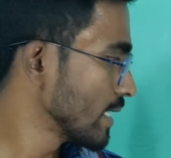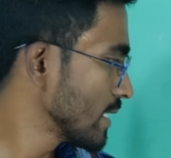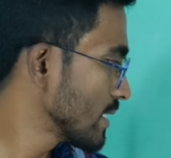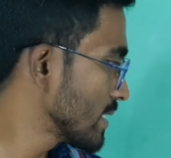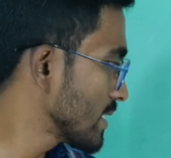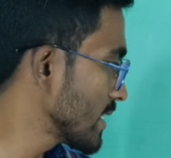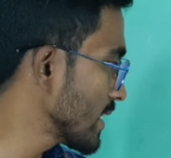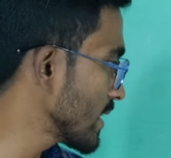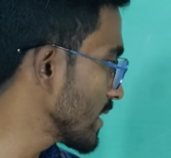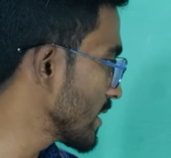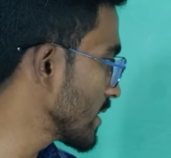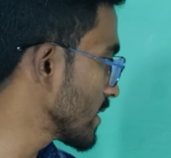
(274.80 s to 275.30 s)

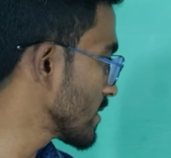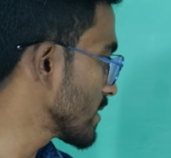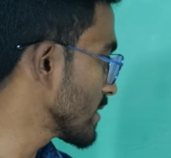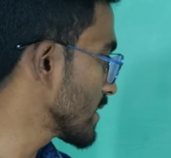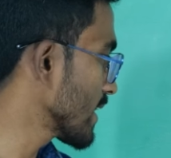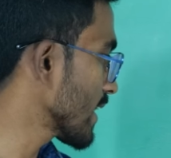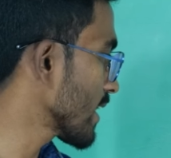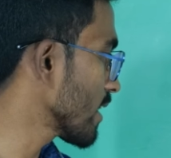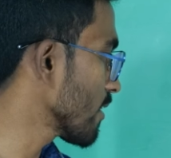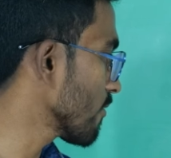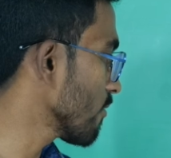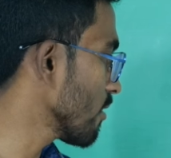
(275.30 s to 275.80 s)
See this
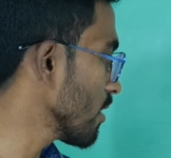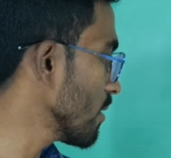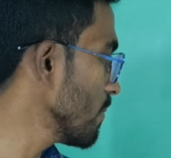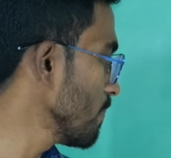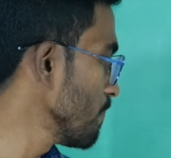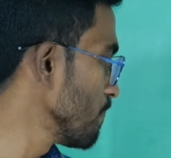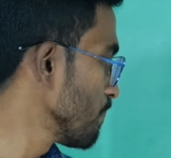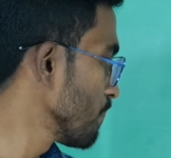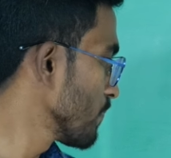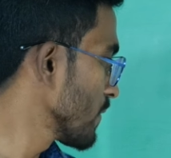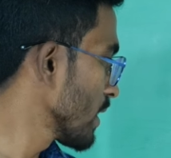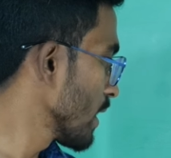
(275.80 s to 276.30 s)
second
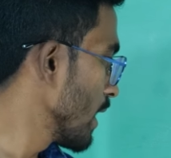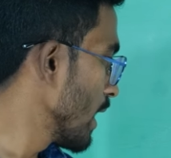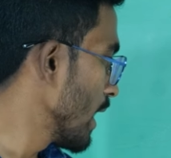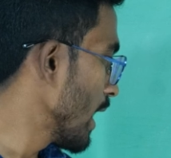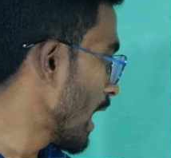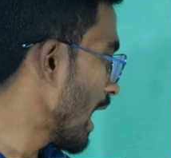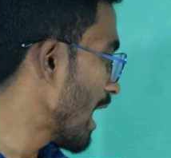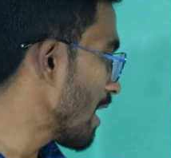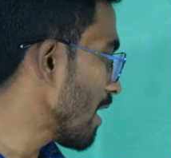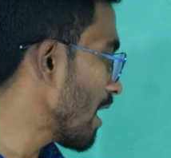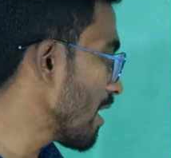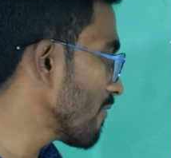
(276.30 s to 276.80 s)
one,
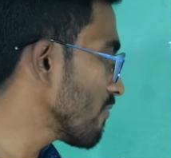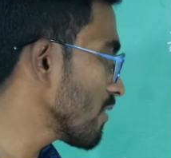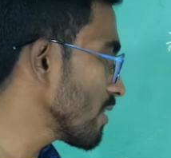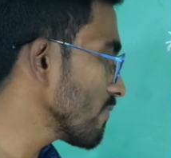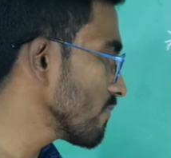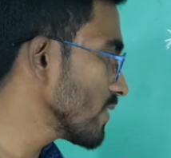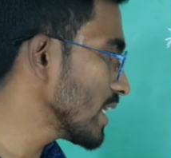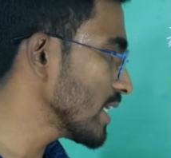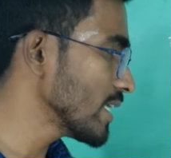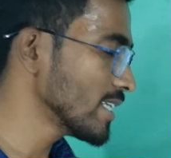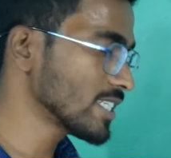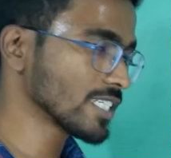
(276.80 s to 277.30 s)
half
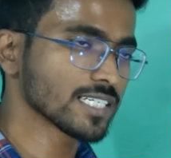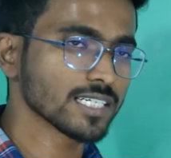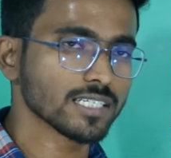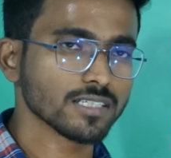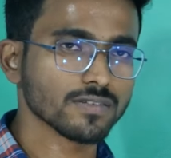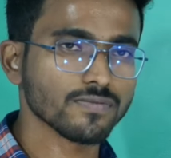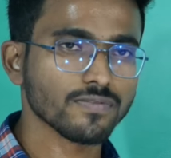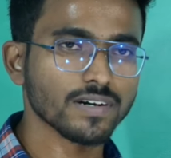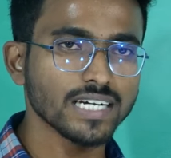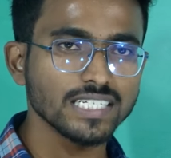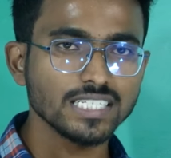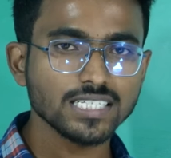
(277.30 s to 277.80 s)
of the
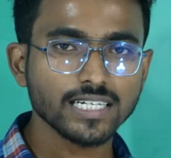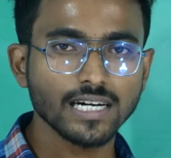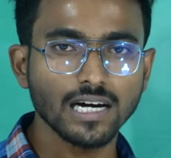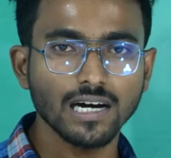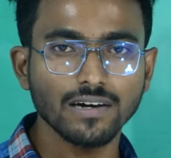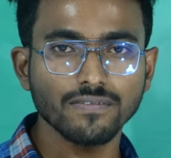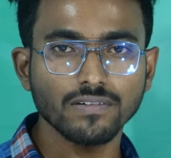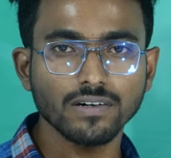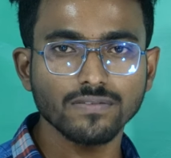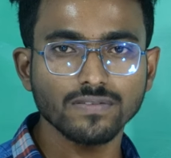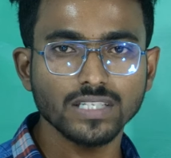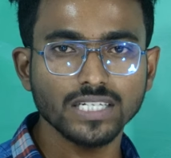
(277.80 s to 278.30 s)
distance, first
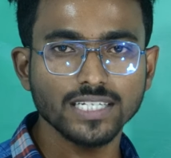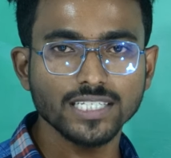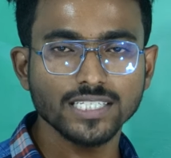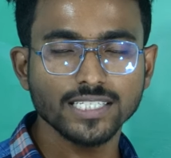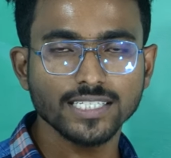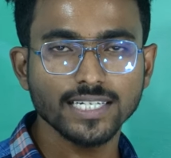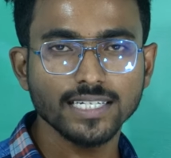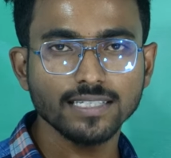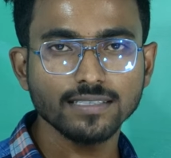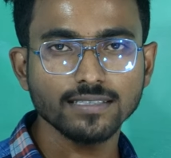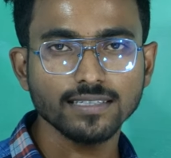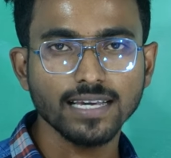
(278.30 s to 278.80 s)
half of the
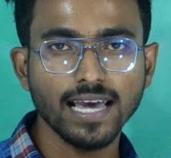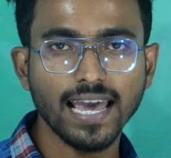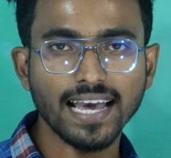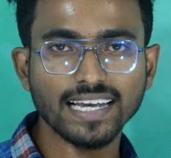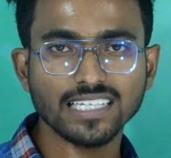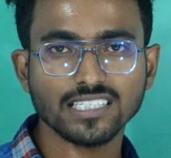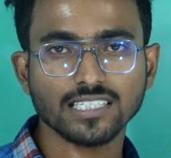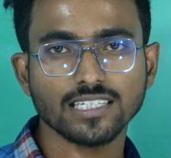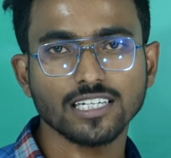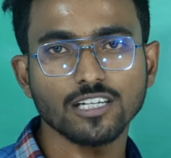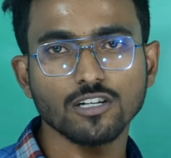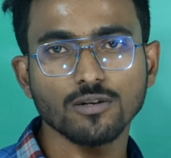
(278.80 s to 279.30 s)
distance
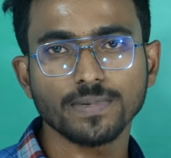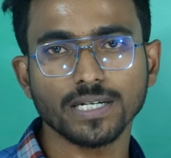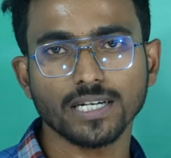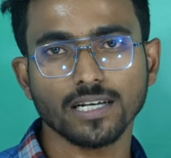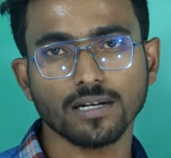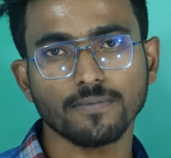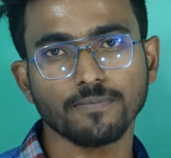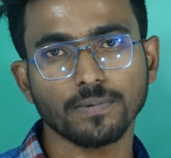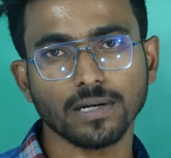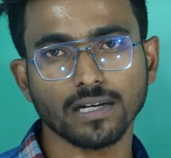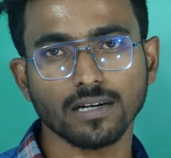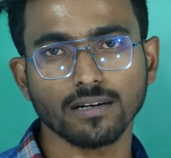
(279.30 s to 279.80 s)
x
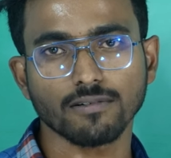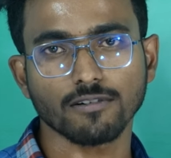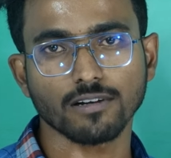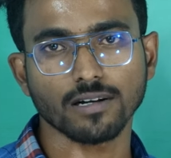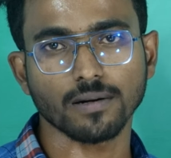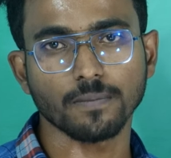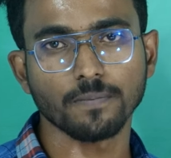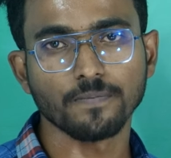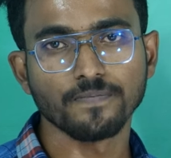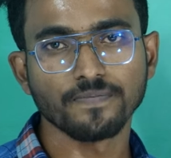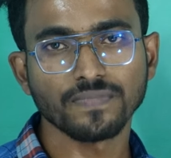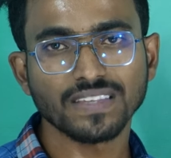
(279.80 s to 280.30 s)
kilometer per
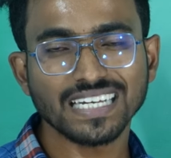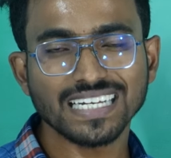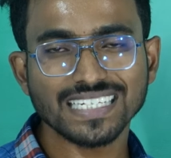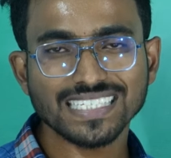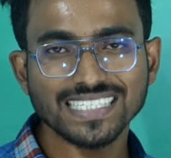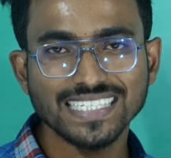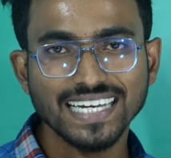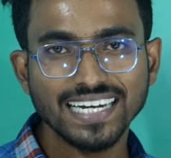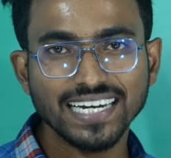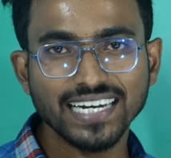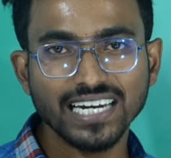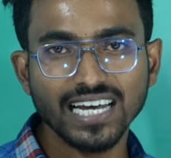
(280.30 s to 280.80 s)
hour,
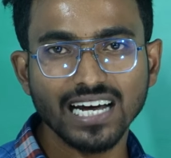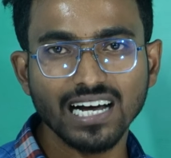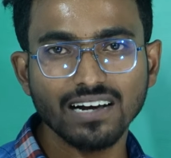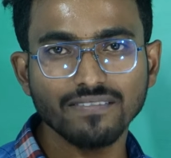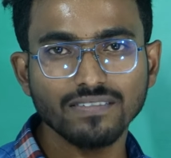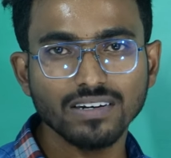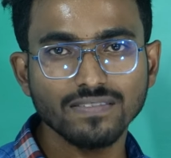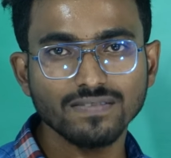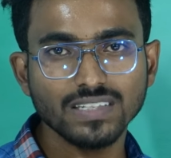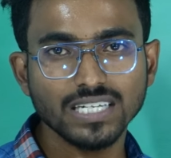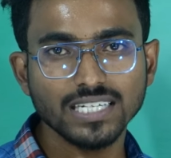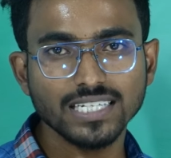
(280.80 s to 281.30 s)
second half
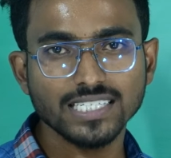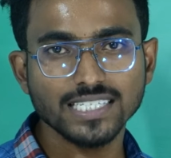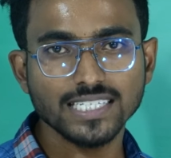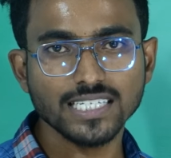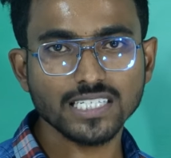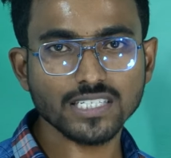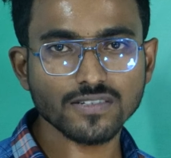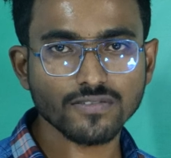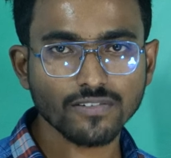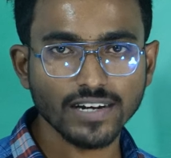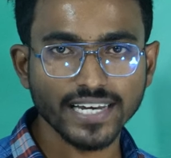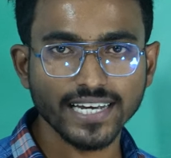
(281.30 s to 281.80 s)
of the
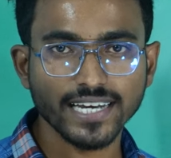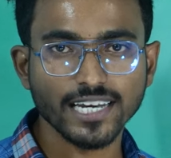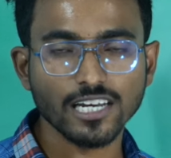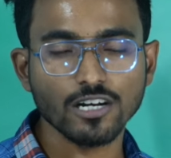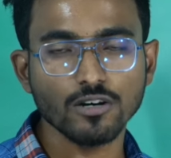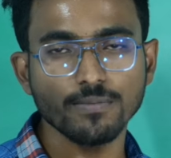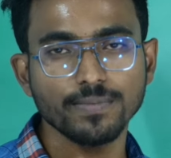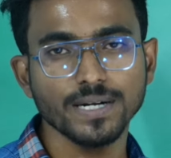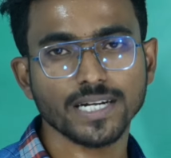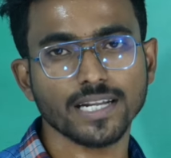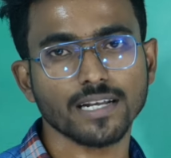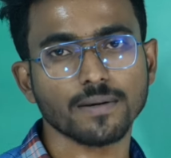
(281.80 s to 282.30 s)
distance y
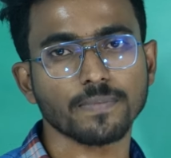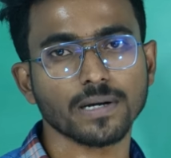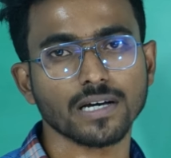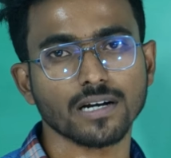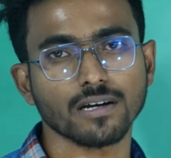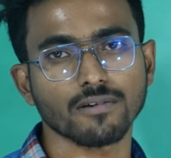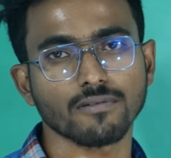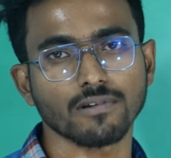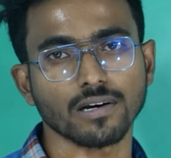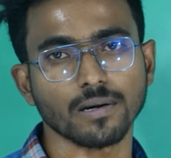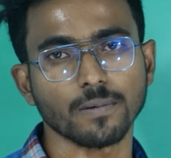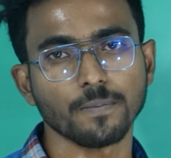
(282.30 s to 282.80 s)
kilometer per
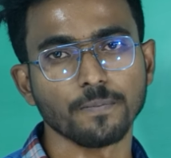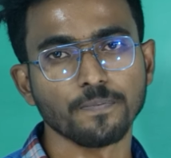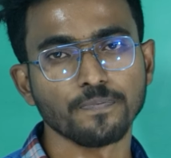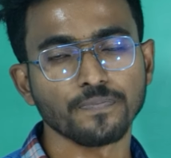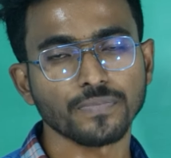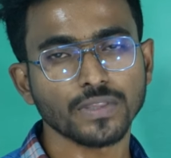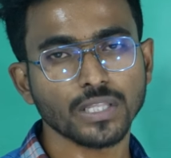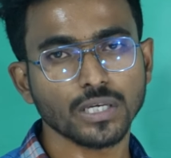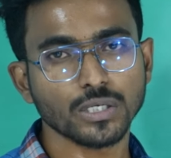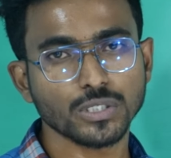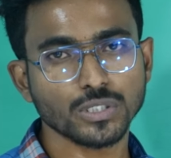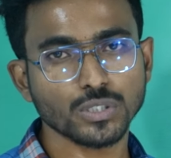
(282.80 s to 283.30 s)
hour.
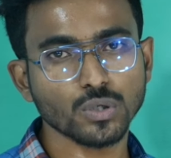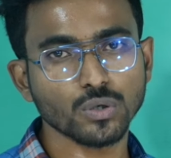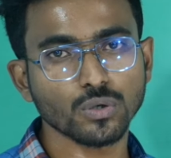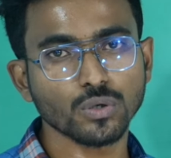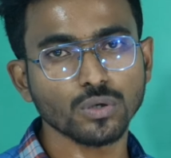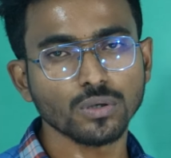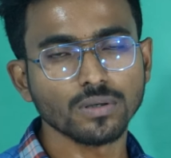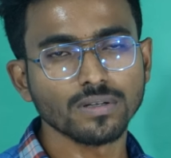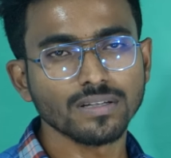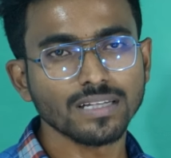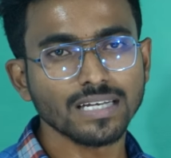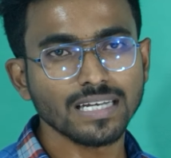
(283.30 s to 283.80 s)

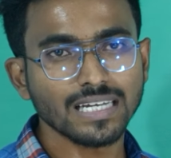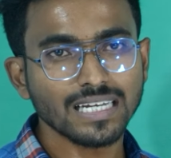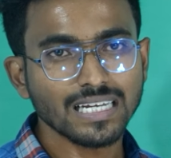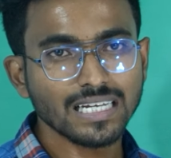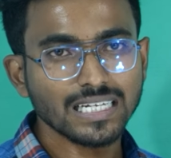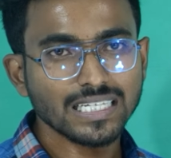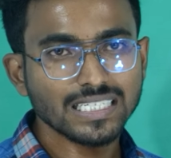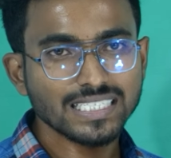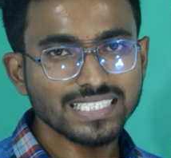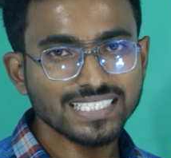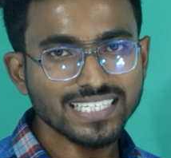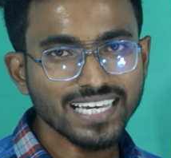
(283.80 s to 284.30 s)
So
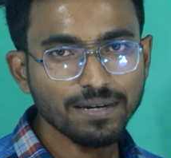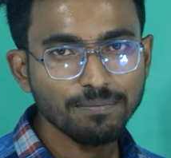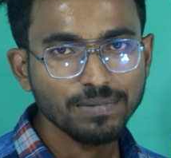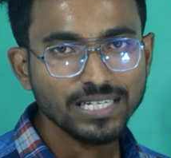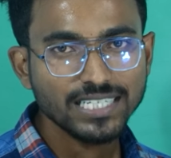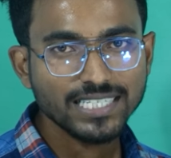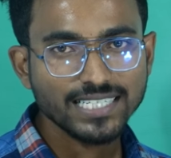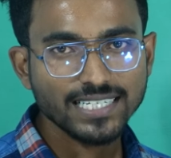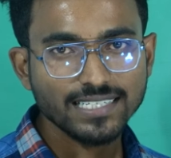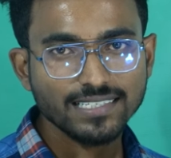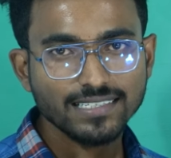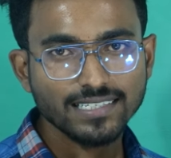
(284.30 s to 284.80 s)
same
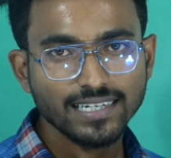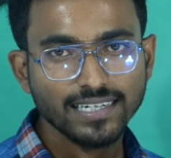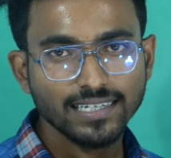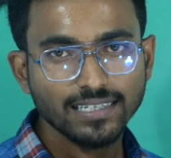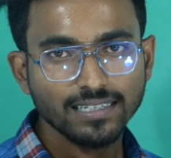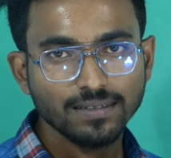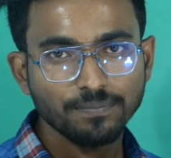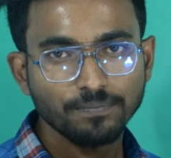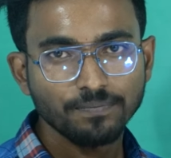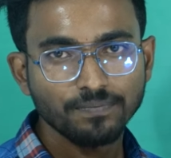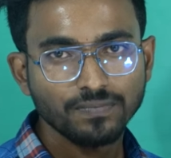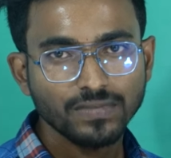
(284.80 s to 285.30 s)
distance,
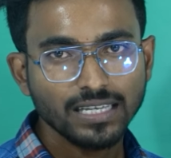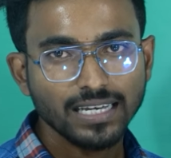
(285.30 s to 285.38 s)
right?